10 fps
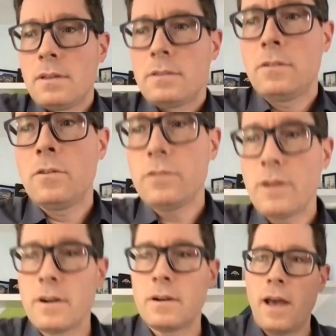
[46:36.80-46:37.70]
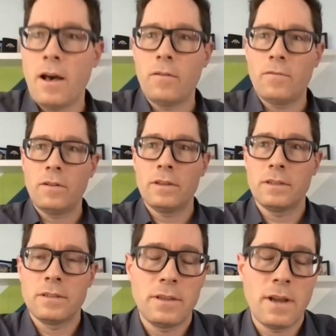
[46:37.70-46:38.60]
So those are helpful as
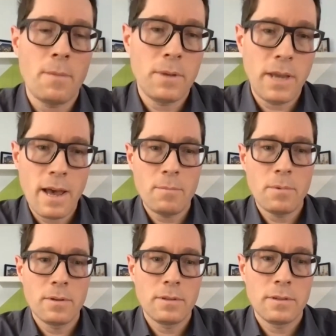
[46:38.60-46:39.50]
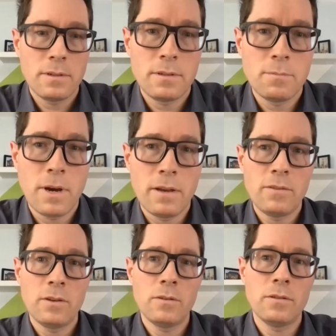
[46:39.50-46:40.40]
a stopgap. That's my
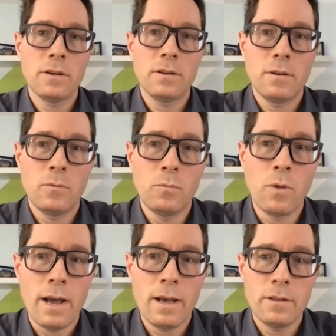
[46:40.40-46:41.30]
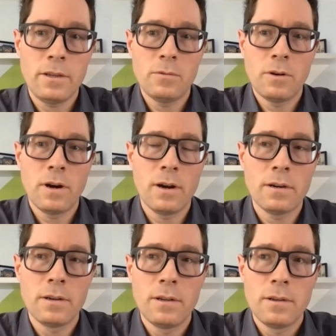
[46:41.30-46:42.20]
view. While you
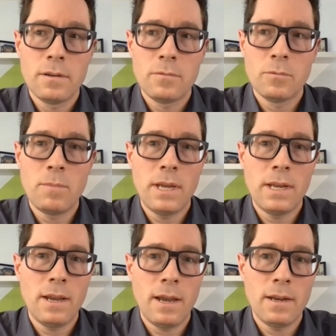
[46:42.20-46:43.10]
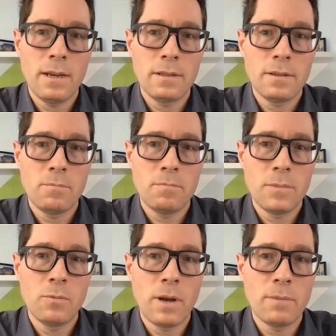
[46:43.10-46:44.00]
are remediating the,
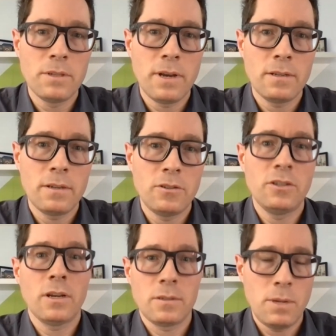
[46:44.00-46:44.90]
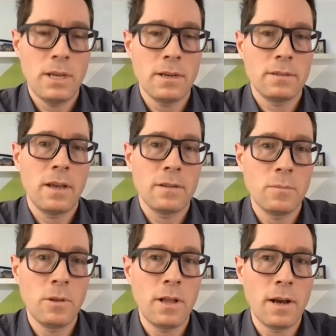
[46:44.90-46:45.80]
the website to just be
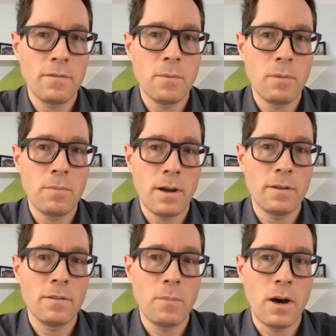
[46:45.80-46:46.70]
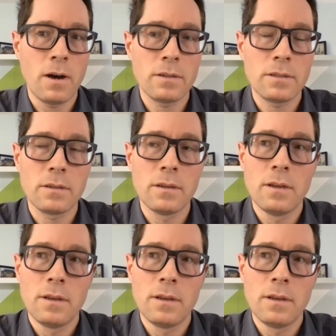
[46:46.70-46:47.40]
accessible out of the out of the box